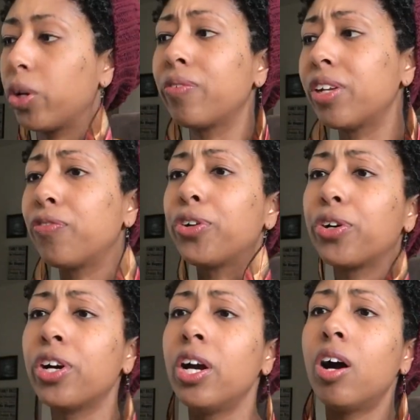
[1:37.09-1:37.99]
Or even if
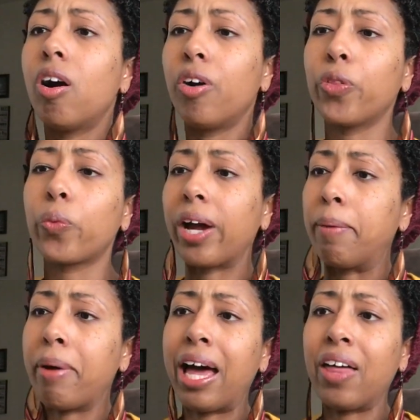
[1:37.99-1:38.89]
you're on the
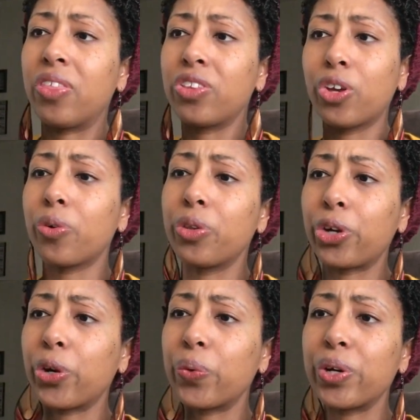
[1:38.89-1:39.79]
right path and you're in
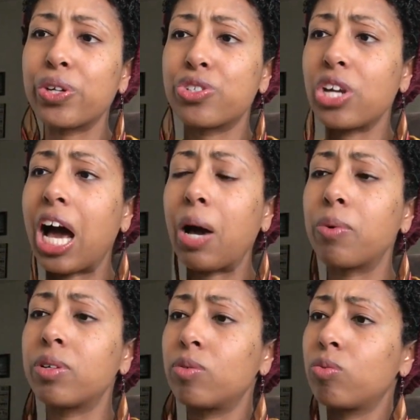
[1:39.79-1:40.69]
the career, I
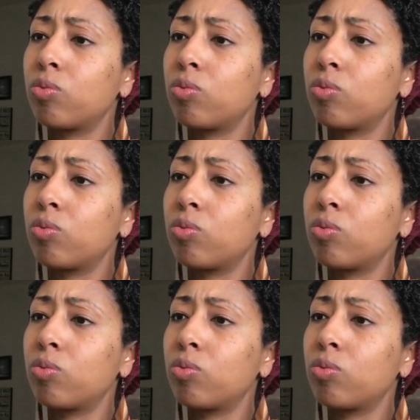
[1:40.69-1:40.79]
would